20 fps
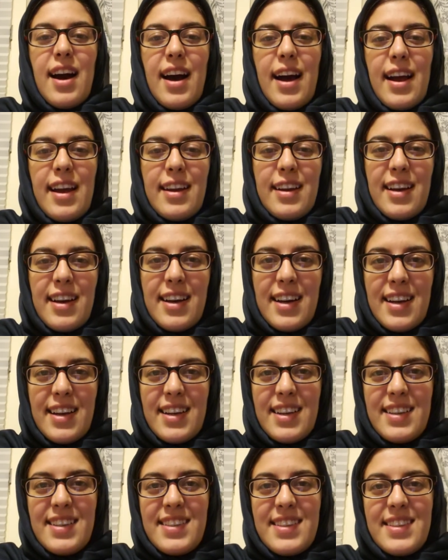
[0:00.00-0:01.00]
Hi
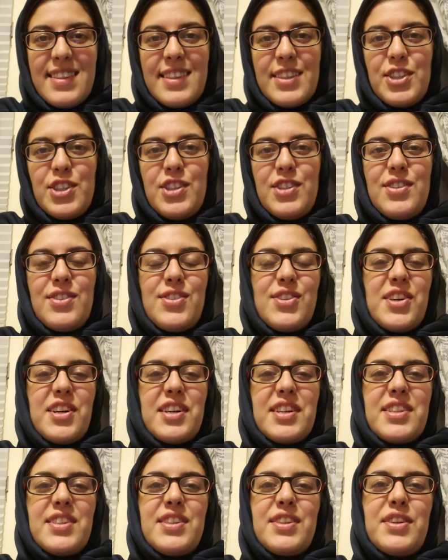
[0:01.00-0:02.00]
guys, good to
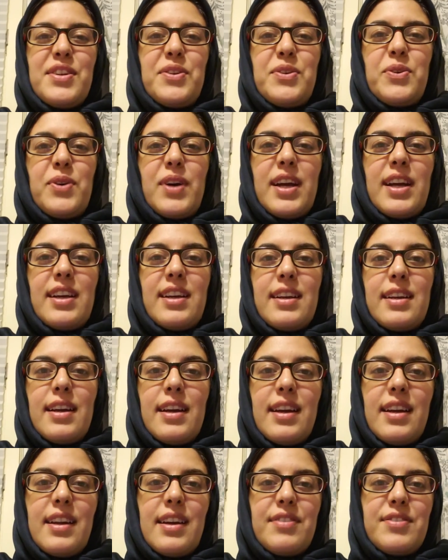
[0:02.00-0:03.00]
talk to you
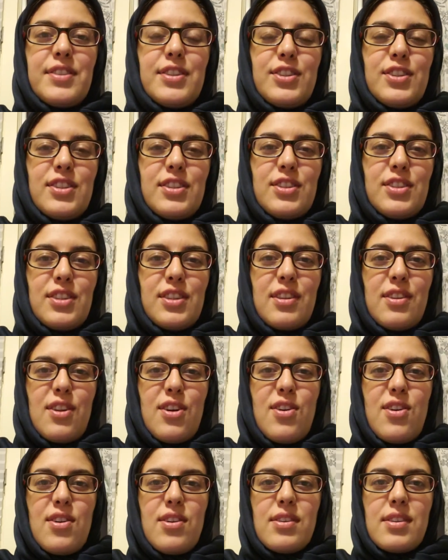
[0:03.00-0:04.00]
again after such a
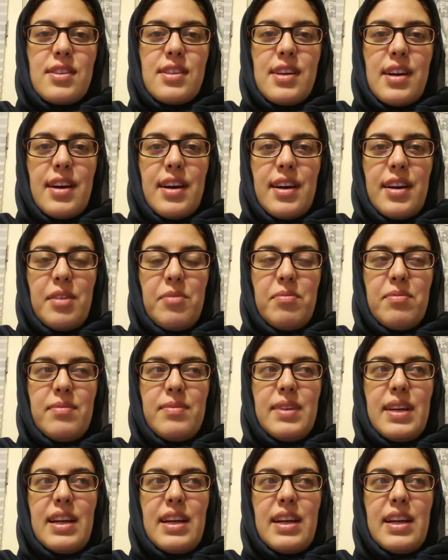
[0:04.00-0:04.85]
long time.